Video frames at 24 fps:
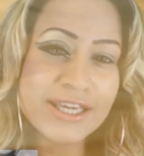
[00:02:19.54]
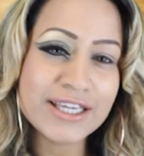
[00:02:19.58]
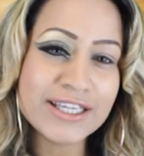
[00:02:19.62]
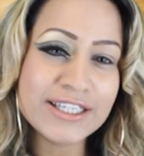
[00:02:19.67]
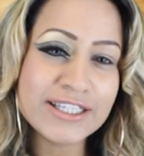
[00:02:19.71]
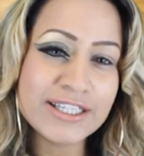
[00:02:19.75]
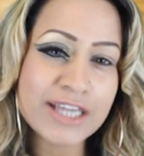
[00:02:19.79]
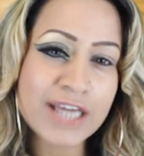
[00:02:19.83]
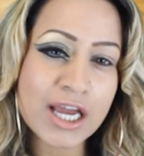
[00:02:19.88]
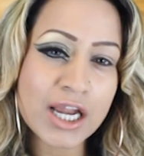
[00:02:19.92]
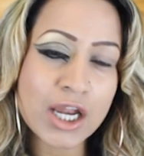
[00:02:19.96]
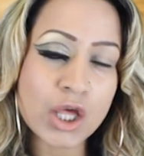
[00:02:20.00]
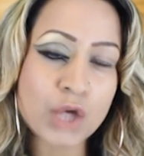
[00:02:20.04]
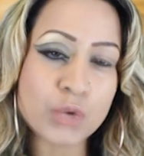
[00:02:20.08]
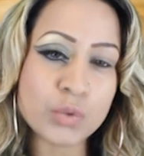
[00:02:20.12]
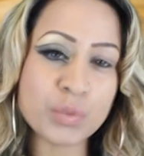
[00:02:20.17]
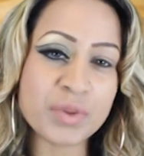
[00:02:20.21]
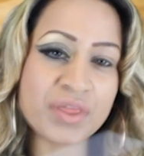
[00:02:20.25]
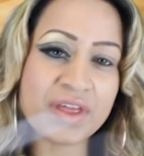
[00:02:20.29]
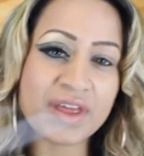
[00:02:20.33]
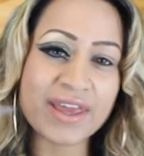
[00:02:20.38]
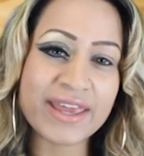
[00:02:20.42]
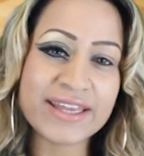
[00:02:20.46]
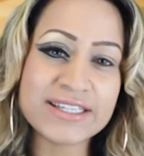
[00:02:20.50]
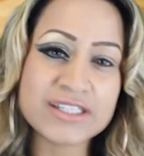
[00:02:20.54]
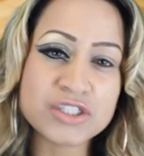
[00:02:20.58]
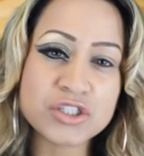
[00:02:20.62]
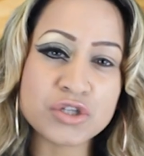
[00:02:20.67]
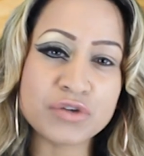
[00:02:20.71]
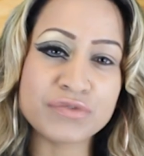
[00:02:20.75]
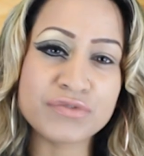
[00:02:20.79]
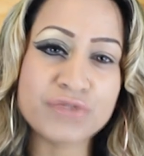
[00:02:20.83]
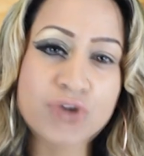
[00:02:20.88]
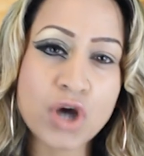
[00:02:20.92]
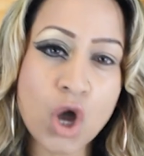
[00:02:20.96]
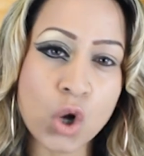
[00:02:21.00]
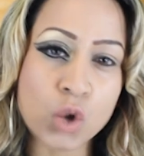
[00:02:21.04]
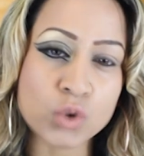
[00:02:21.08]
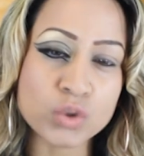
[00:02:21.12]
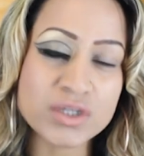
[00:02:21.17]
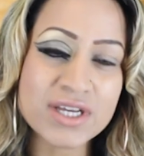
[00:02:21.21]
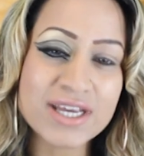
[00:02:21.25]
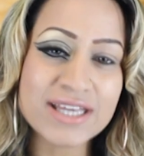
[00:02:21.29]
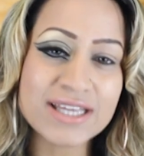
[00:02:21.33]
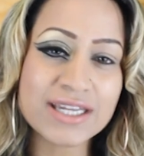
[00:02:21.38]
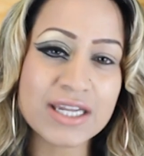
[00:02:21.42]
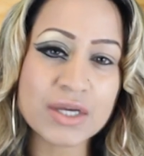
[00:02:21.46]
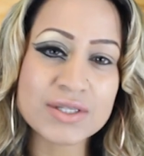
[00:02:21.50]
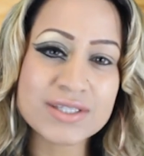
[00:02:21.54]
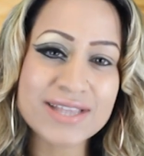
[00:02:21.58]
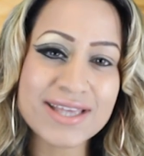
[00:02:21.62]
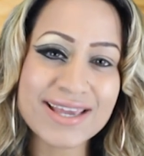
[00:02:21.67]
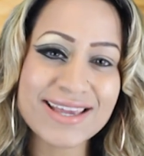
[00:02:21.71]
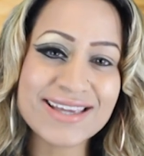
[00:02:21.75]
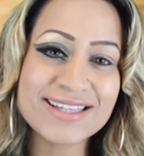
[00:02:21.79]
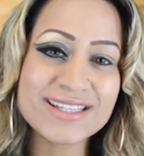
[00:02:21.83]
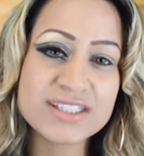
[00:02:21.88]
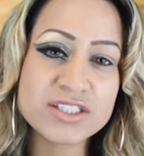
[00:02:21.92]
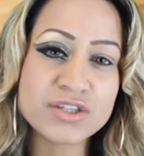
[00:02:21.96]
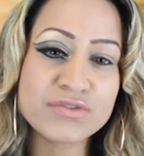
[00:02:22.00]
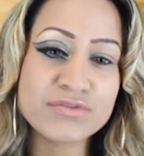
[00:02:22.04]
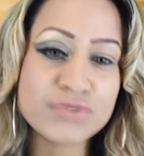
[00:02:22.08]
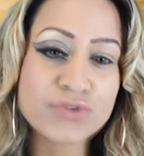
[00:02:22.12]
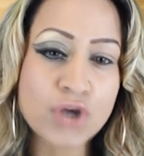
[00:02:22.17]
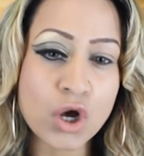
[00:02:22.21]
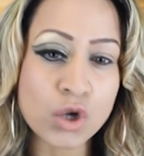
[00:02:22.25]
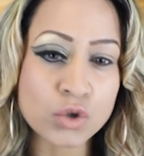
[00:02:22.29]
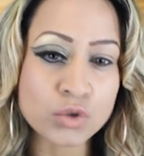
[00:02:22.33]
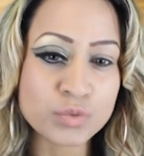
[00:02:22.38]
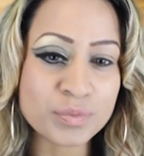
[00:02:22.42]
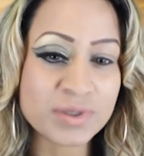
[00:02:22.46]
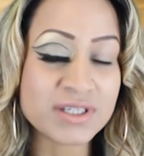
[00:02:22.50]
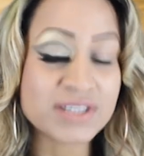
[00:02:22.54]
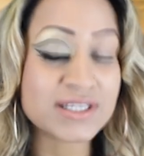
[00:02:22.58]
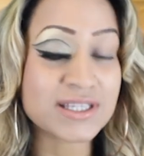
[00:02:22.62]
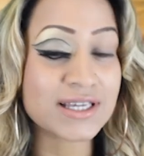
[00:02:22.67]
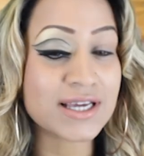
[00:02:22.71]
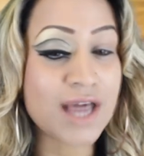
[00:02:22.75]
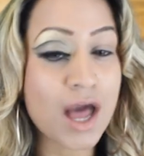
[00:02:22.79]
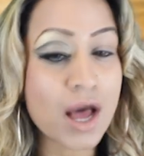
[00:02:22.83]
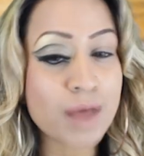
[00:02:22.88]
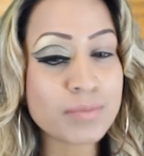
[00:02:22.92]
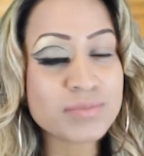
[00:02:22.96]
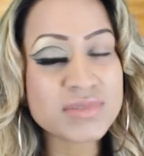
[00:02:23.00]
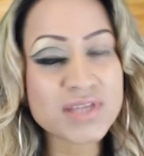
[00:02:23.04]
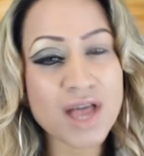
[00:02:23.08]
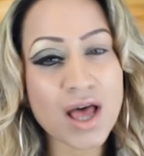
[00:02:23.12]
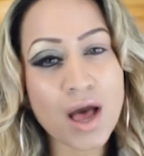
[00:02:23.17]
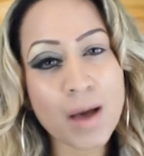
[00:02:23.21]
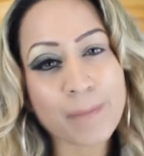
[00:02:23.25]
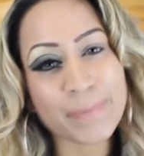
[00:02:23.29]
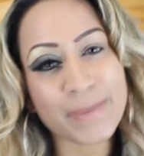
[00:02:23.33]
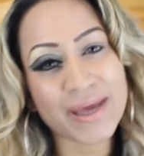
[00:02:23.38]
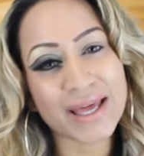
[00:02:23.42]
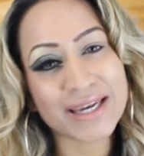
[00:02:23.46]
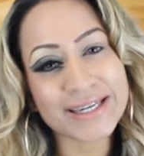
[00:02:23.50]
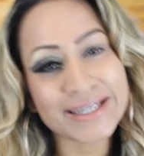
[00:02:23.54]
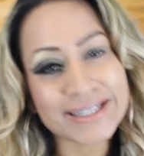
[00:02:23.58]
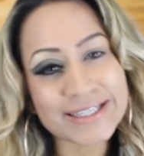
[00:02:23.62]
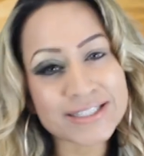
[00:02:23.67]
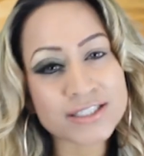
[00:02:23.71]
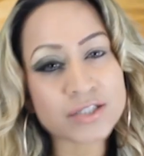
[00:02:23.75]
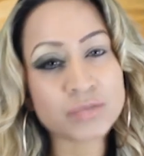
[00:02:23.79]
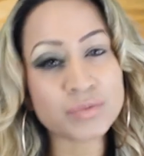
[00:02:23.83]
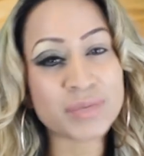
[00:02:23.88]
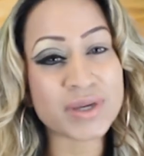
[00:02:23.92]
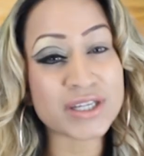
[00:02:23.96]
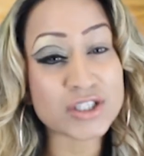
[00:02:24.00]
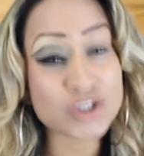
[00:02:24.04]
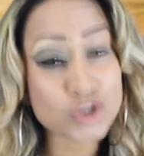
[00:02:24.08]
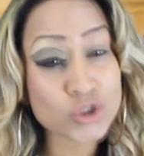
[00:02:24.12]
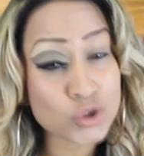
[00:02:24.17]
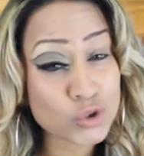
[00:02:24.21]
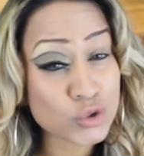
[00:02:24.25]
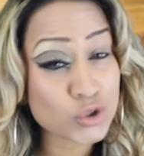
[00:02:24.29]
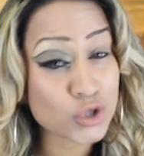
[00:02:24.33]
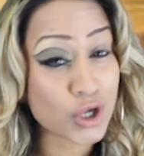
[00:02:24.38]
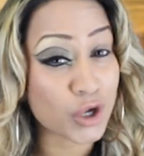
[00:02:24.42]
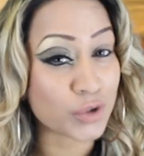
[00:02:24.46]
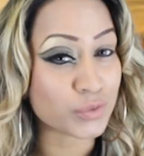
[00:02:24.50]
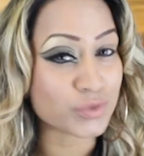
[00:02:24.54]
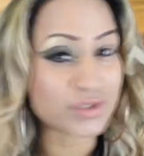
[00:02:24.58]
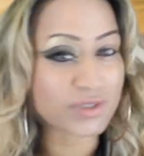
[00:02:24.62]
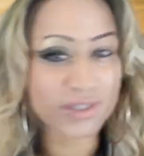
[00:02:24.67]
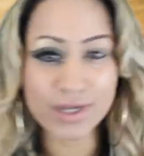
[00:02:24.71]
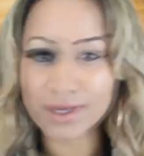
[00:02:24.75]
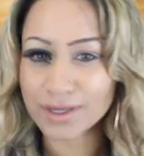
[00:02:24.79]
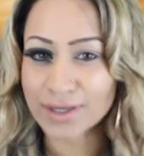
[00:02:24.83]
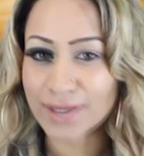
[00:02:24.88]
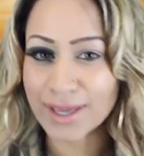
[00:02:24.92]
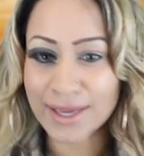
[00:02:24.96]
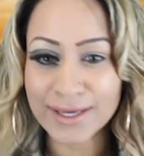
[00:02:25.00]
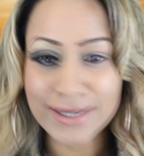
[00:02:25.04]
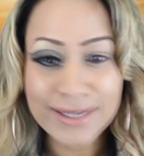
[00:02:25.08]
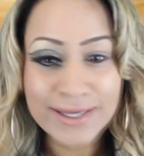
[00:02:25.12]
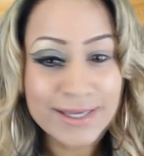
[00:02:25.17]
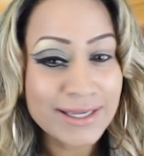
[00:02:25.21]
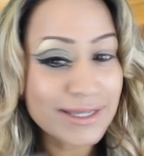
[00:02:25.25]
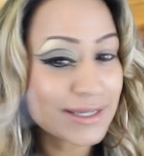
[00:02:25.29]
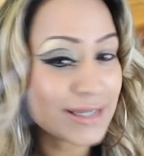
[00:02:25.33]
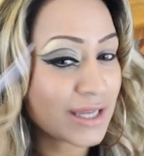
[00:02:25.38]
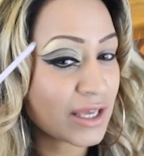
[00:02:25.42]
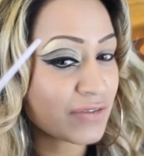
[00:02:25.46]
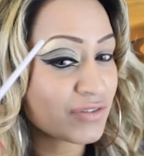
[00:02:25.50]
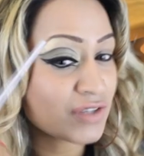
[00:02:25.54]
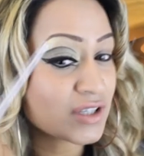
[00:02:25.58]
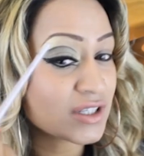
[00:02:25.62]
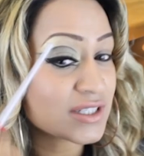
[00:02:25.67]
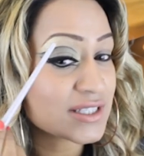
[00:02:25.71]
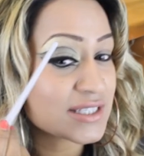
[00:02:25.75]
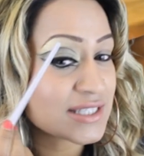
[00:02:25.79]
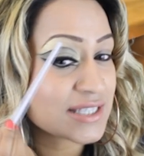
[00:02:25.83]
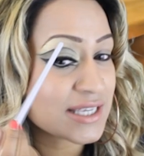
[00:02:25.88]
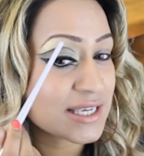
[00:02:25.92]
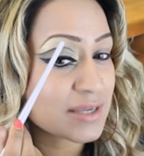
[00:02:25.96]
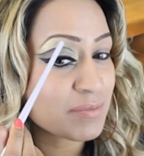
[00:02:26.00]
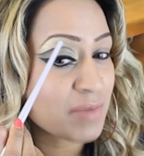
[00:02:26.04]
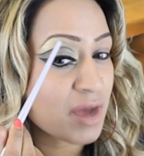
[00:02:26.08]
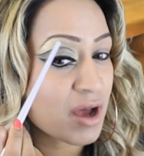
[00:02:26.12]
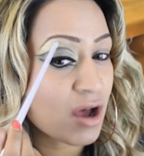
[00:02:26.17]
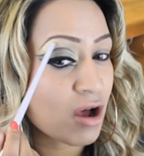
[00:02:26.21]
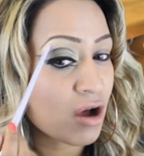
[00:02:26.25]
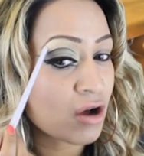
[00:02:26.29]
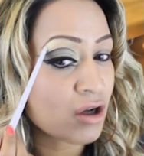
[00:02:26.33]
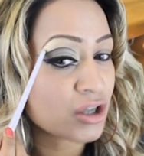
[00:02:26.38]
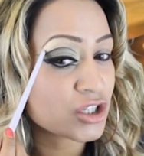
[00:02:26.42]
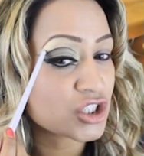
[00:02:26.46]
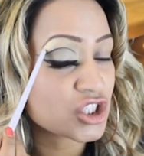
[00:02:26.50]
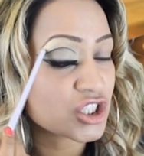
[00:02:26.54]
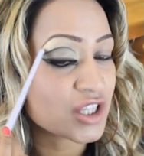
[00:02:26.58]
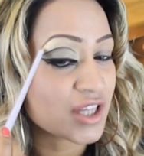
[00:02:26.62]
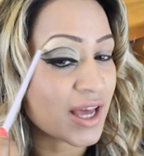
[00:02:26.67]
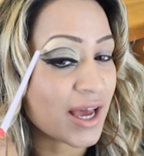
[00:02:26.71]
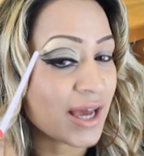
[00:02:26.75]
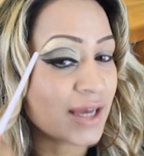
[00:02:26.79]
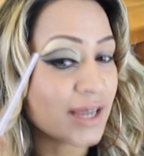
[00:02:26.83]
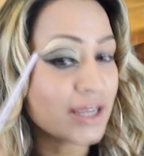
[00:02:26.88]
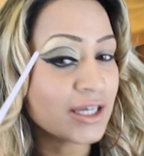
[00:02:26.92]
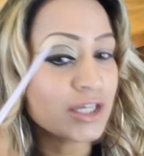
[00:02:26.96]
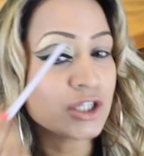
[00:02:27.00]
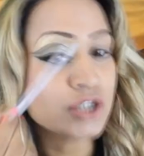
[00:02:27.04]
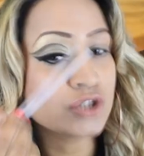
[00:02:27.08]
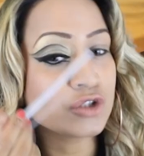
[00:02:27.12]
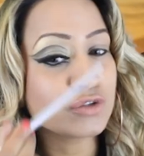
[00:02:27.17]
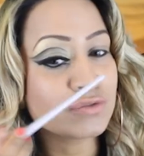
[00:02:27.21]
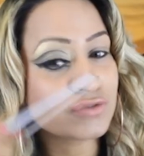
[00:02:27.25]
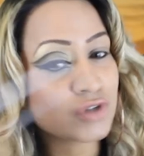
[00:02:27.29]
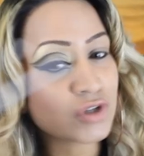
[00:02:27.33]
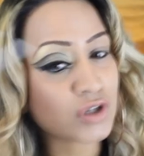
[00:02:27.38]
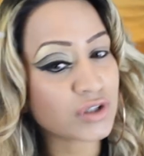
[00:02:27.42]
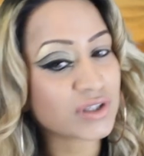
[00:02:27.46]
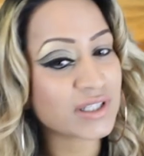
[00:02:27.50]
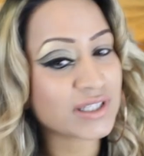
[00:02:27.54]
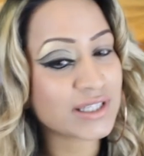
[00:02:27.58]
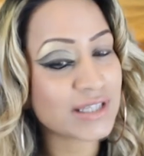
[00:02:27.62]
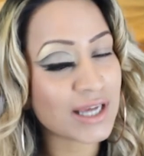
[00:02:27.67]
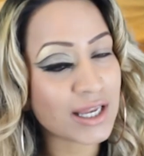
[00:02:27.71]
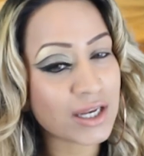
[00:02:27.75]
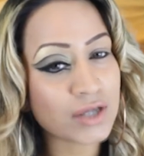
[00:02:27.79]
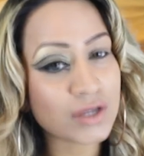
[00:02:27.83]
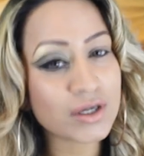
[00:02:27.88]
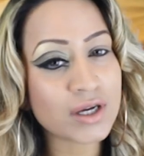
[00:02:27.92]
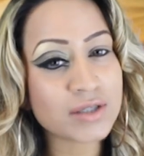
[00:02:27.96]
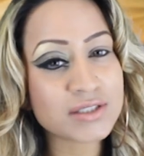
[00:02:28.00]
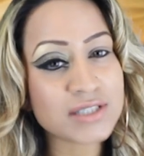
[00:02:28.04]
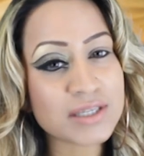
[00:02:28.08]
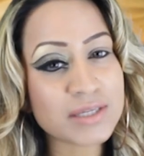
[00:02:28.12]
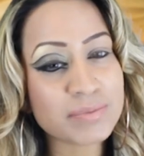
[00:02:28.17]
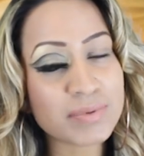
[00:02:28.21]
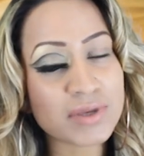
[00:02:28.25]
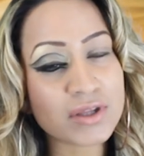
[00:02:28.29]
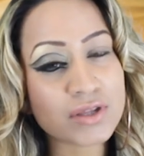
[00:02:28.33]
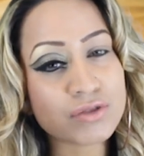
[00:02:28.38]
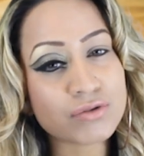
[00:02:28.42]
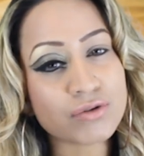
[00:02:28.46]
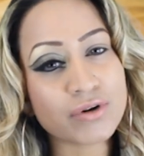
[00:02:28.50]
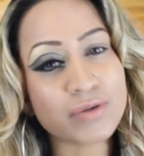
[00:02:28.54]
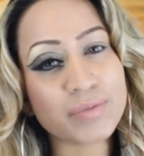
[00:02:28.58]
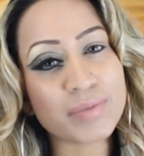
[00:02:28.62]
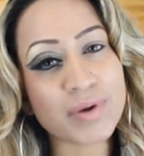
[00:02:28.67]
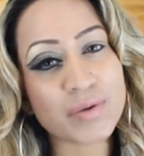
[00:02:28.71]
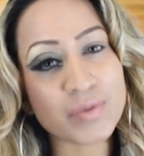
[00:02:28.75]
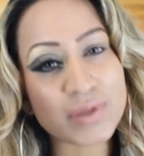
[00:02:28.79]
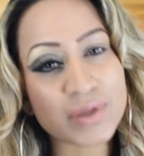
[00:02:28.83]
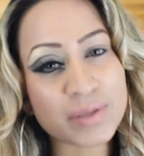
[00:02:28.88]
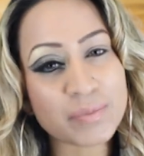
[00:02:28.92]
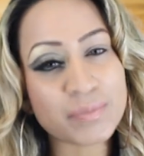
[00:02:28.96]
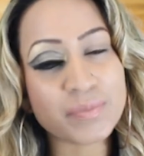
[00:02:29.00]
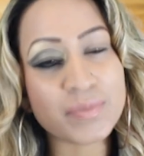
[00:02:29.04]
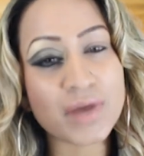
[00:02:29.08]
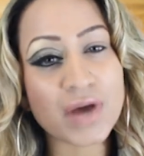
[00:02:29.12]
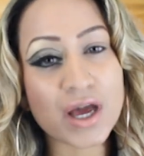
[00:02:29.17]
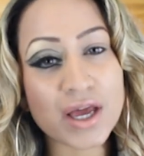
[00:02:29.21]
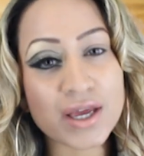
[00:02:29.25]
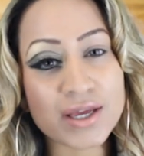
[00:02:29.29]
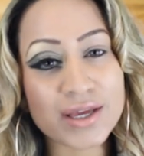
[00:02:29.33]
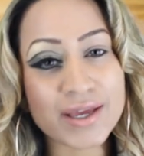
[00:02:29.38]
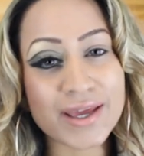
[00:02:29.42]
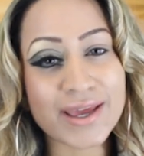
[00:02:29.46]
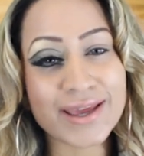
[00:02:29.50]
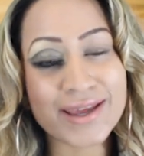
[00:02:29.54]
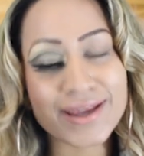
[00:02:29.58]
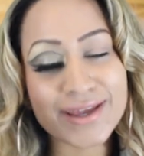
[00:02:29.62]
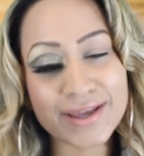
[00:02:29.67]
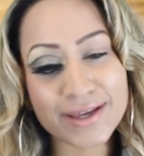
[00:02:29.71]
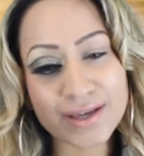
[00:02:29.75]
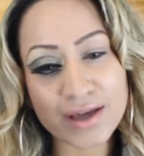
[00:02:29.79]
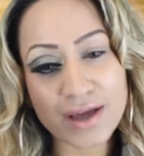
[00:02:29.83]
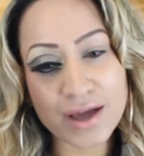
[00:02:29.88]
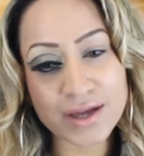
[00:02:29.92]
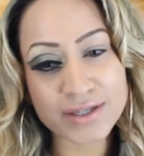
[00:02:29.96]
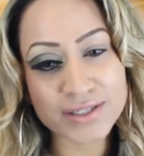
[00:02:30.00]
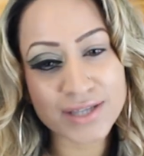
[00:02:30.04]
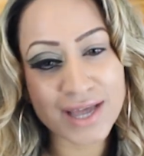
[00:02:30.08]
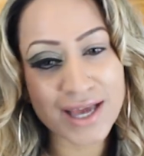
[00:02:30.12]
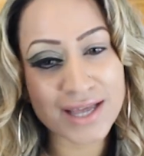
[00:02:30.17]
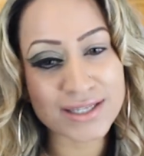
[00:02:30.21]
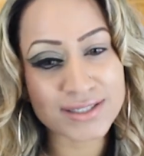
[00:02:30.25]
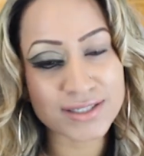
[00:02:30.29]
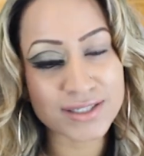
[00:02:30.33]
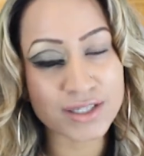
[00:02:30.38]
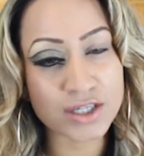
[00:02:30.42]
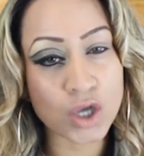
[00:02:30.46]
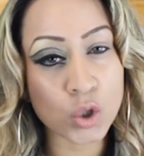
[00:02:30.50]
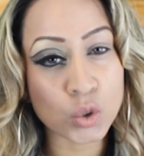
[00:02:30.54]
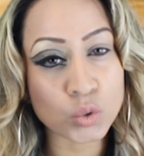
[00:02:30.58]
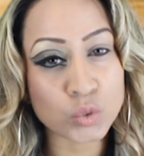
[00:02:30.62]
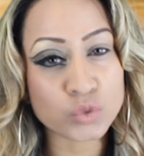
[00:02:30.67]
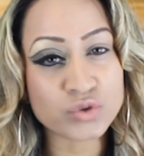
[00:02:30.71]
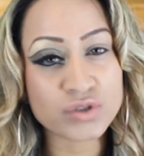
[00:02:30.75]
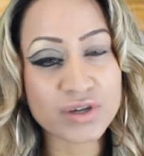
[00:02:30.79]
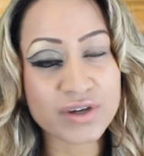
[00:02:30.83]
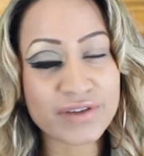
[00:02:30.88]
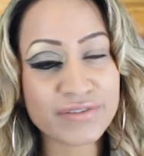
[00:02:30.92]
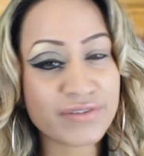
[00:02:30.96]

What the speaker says: yellow with a hint of gold. Now I say a hint of gold because it comes up a little bit two-toned. Okay, now if you could see in my arch there, you've got the yellow seeping through, but with it kind of has a gold,